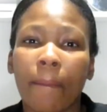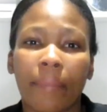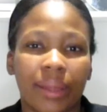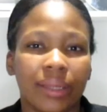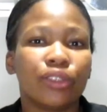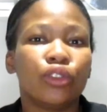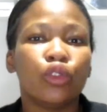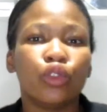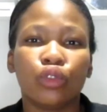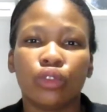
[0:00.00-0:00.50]

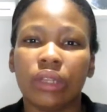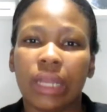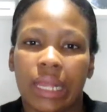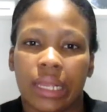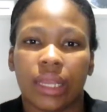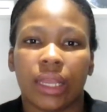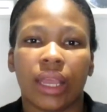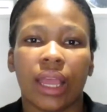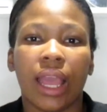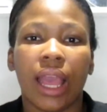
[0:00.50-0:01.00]
But you,
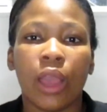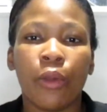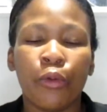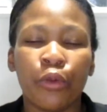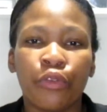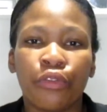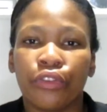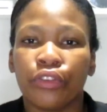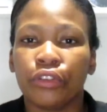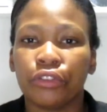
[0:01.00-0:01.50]
like,
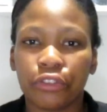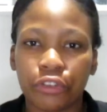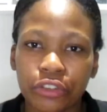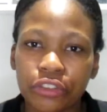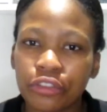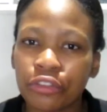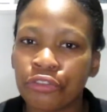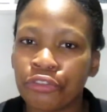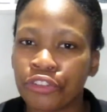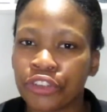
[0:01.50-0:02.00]
it would feel
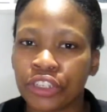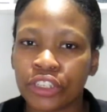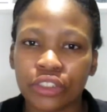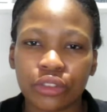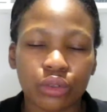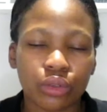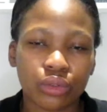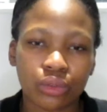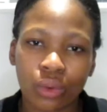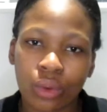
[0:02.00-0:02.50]
good to
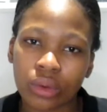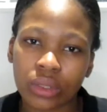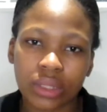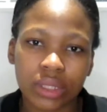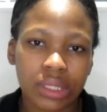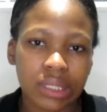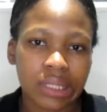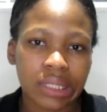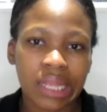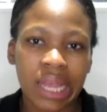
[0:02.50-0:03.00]
finish those
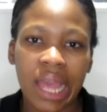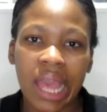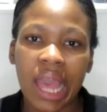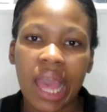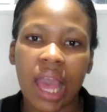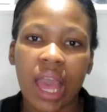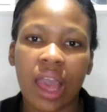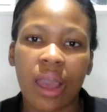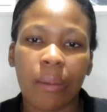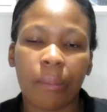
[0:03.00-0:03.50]
courses
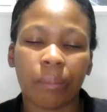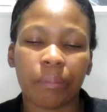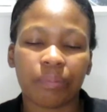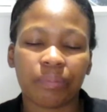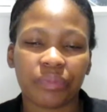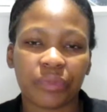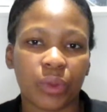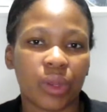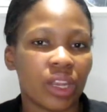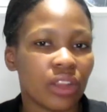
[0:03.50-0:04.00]

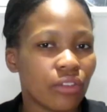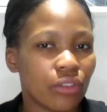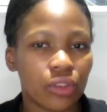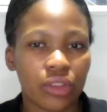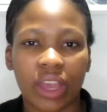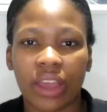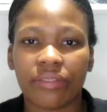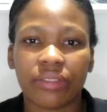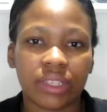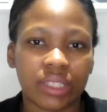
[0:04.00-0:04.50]
whenever
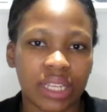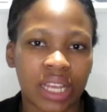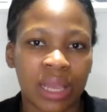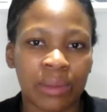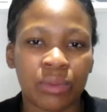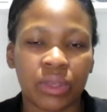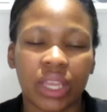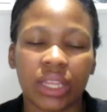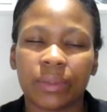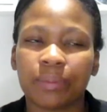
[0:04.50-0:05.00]
you have the
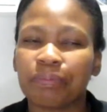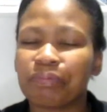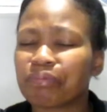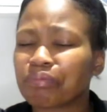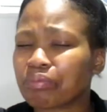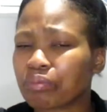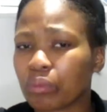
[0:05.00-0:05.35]
time yet.